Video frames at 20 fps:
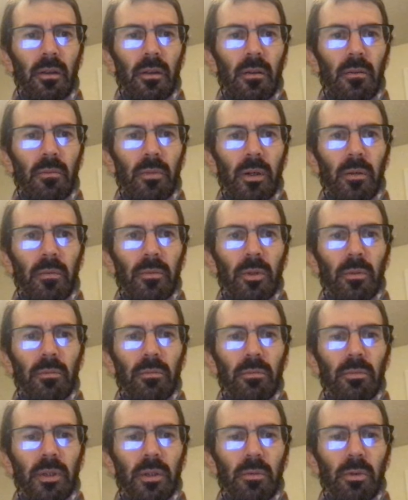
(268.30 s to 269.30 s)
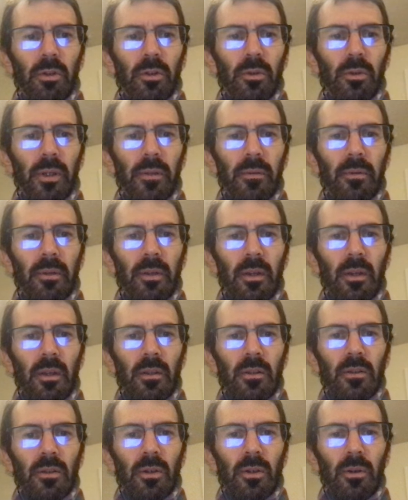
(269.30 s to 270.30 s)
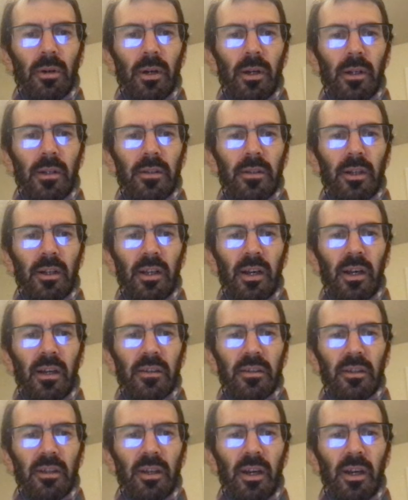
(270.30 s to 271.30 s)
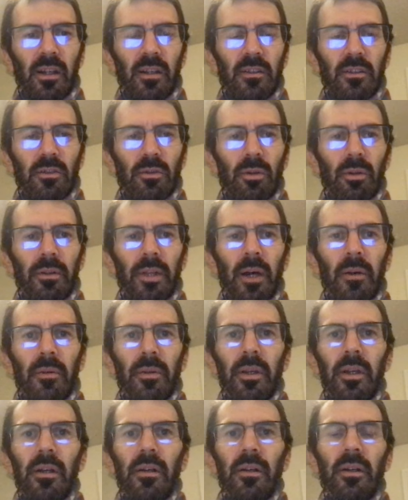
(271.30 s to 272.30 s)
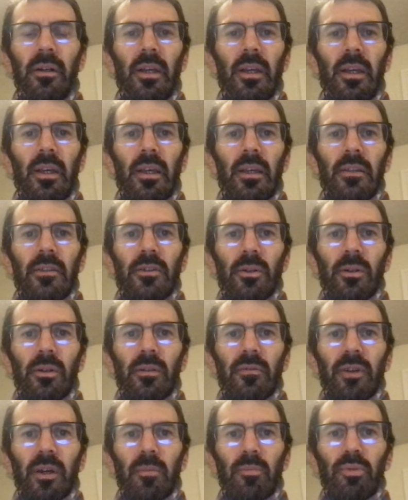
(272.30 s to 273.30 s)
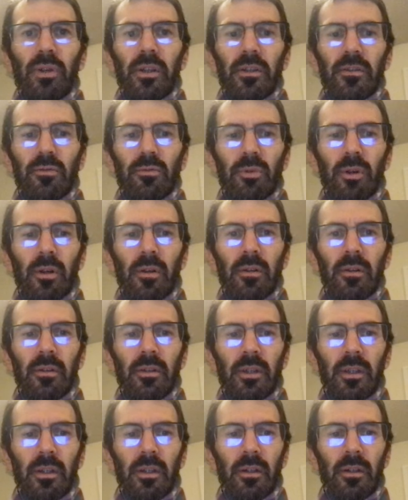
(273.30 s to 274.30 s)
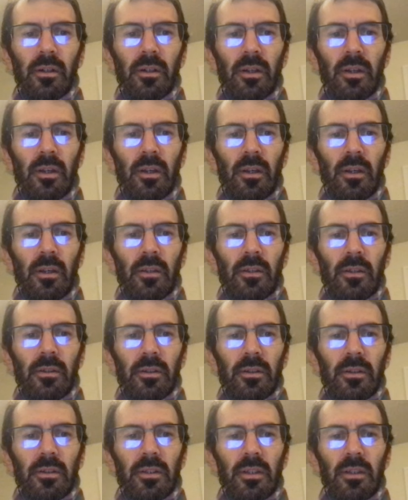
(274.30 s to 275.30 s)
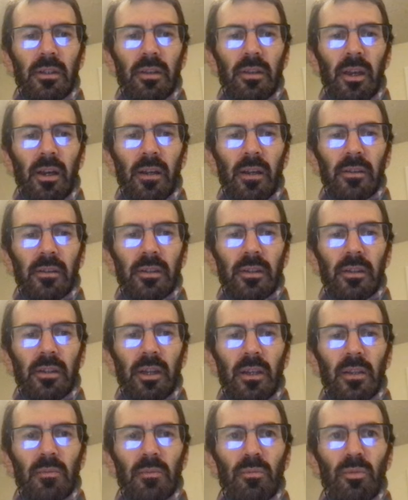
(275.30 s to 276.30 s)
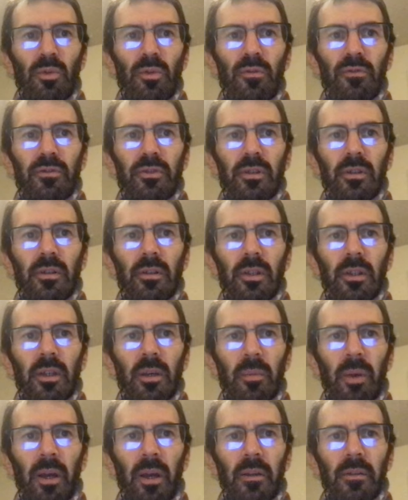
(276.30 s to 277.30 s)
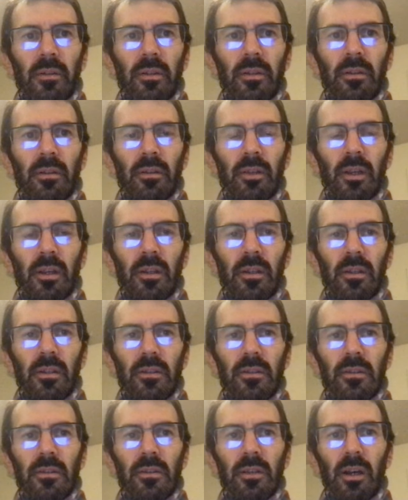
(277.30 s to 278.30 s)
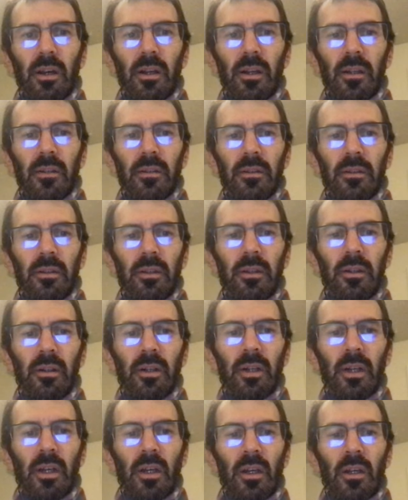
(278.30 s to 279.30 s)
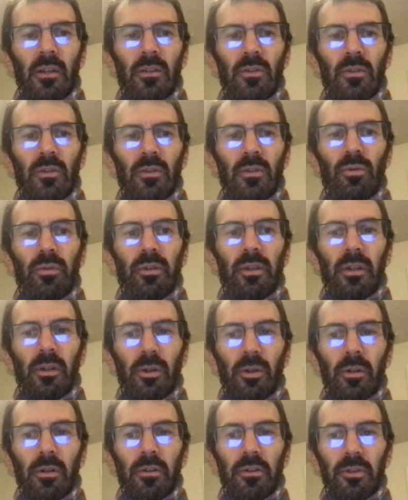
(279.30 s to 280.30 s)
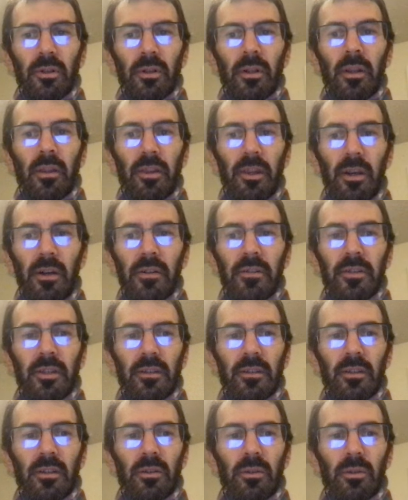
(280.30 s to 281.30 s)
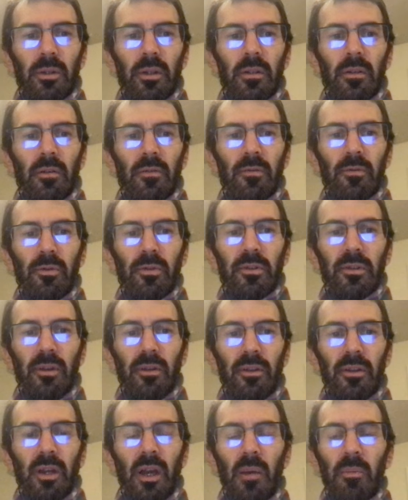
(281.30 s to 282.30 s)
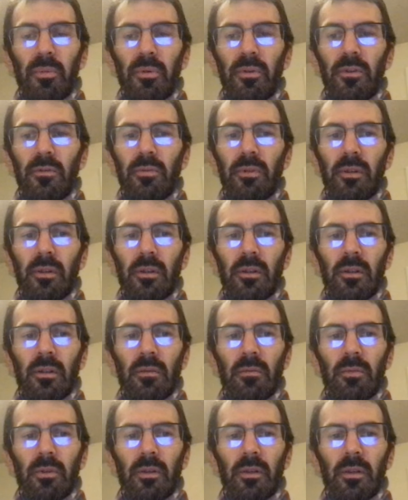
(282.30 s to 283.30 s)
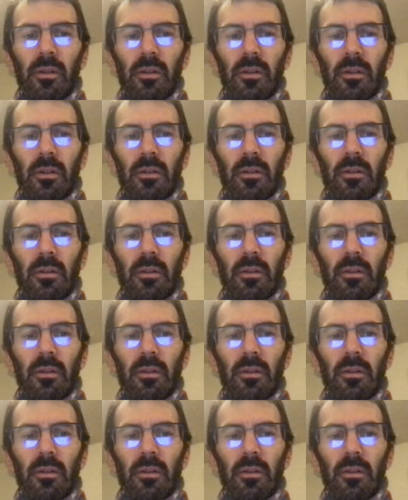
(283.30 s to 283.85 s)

Well, no, it won't do it. So at least I can scroll down here. So if I press run here, you could see that it has moved the command that is highlighted here to the OR console, and there it's executed. Of course, nothing happens with the